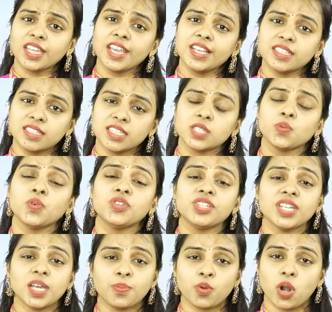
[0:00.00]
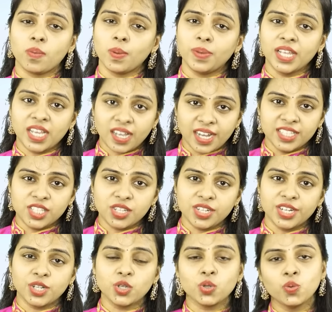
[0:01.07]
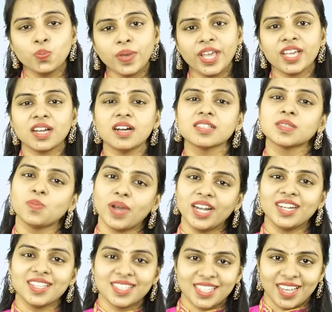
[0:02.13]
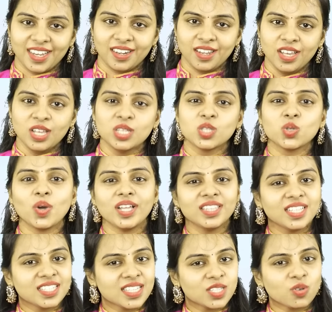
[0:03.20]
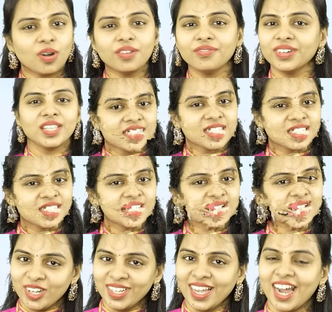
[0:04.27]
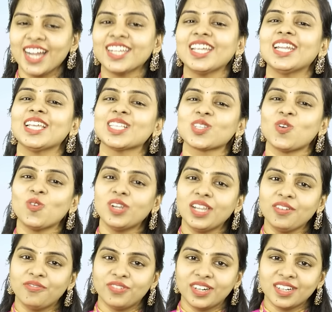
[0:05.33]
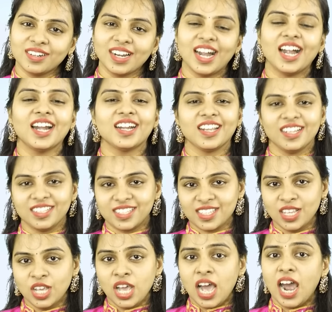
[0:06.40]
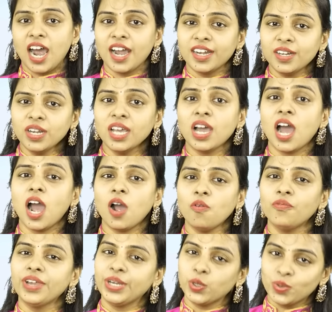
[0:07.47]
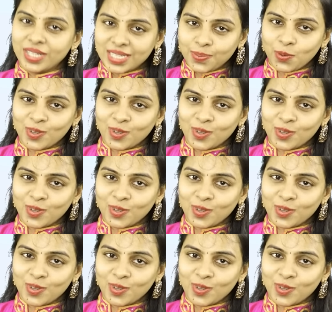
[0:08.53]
cases which are probably considered to make a smile design. So and this is not for kids at all and it is only for adults. And how we do this